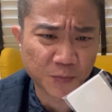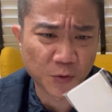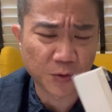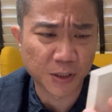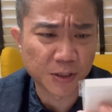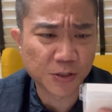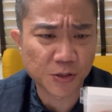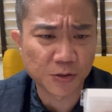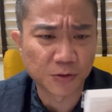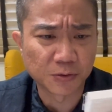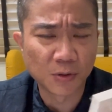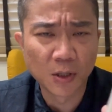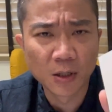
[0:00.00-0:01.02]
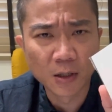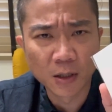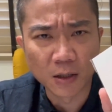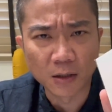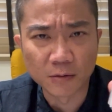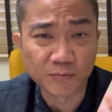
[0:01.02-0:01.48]
Okay, so
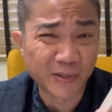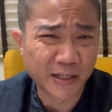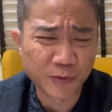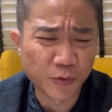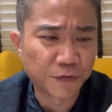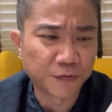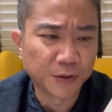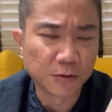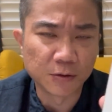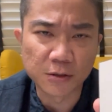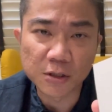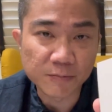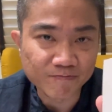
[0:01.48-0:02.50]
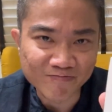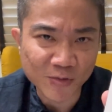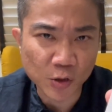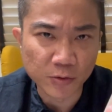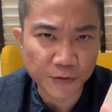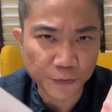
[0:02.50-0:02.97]
getting refills,
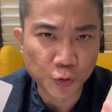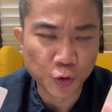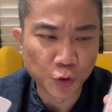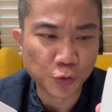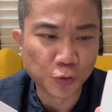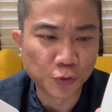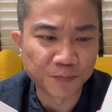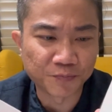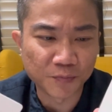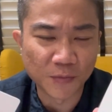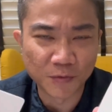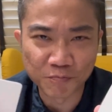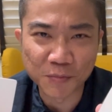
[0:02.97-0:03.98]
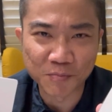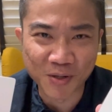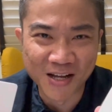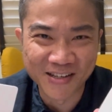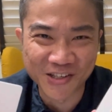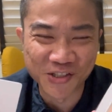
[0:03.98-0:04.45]
you know, if you do
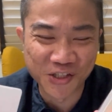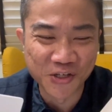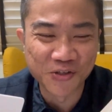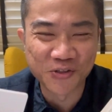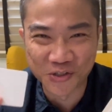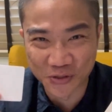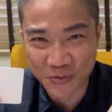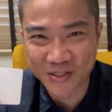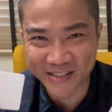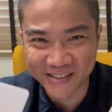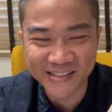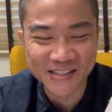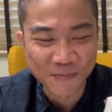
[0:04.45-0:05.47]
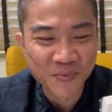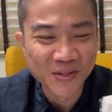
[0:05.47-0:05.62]
continue to use this,